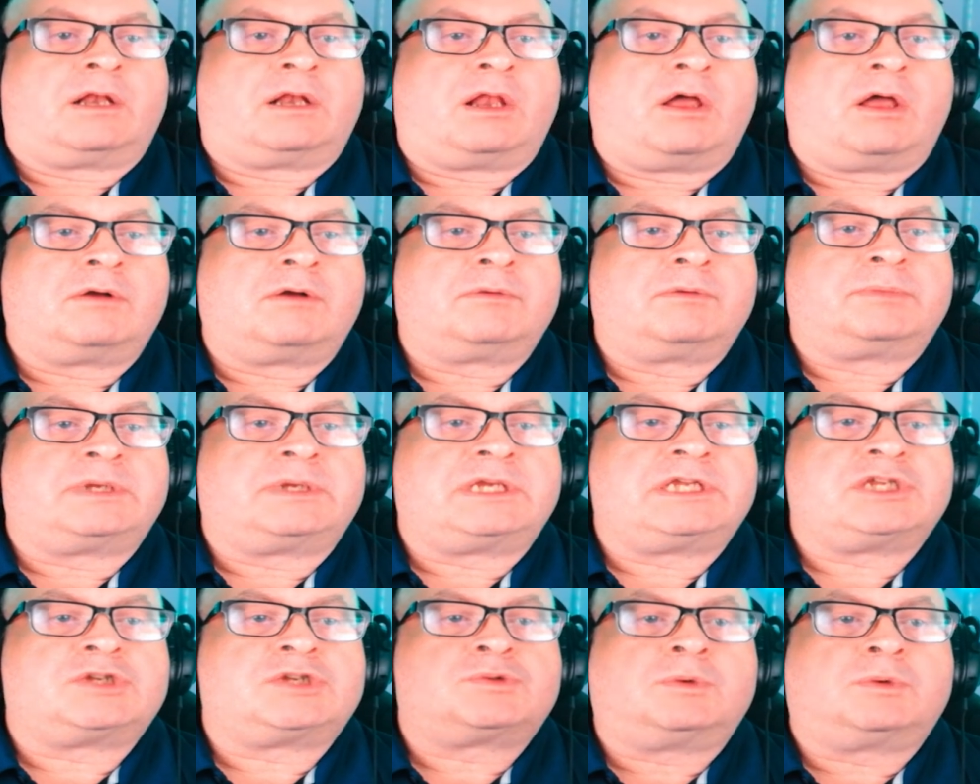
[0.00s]
Long
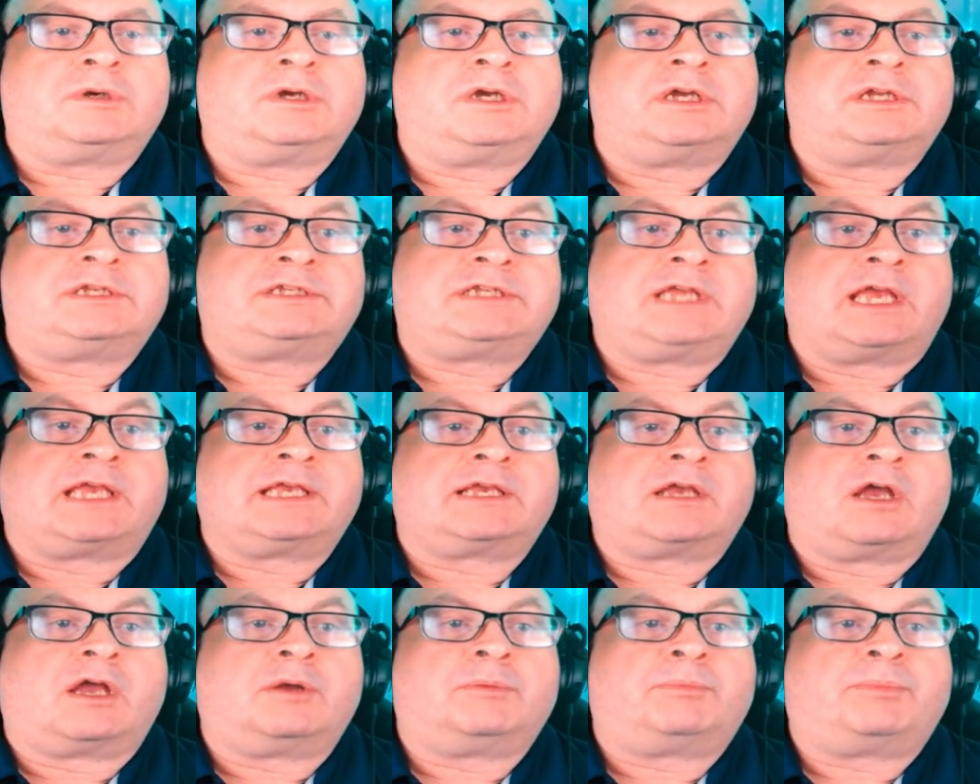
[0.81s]
Beach were
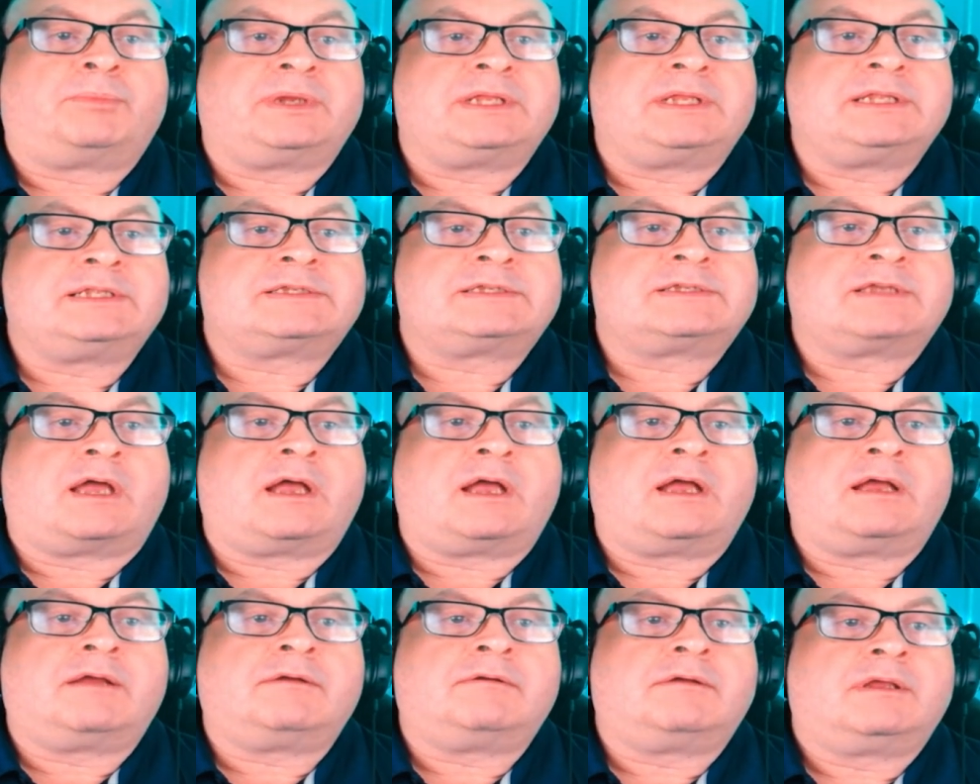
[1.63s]
Diogo
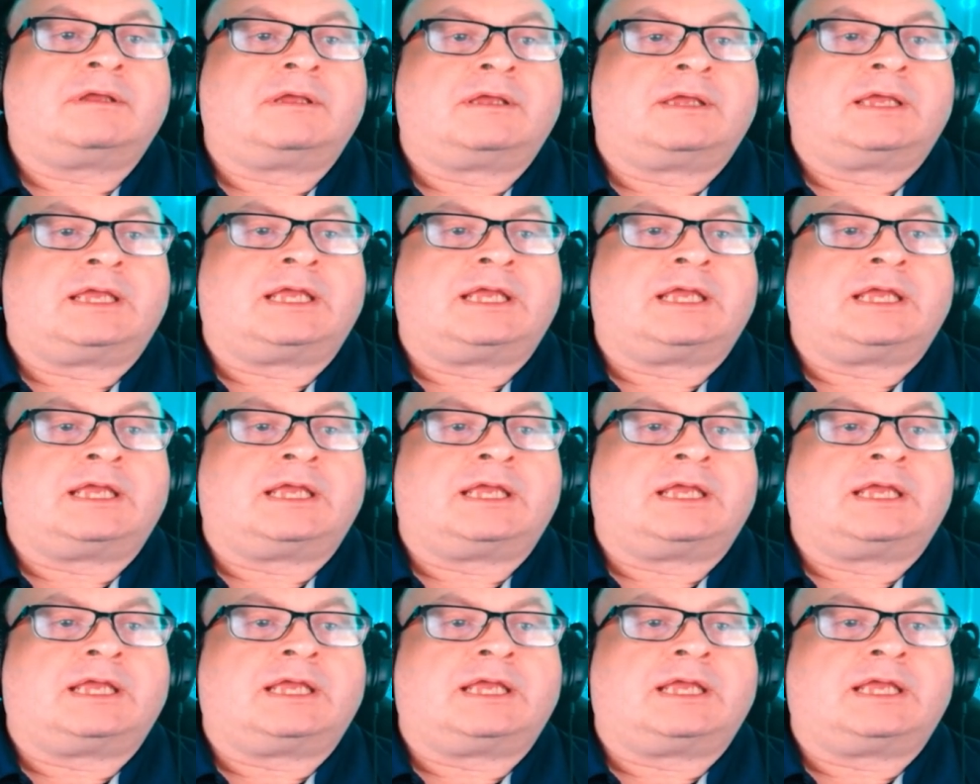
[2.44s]
Pinto,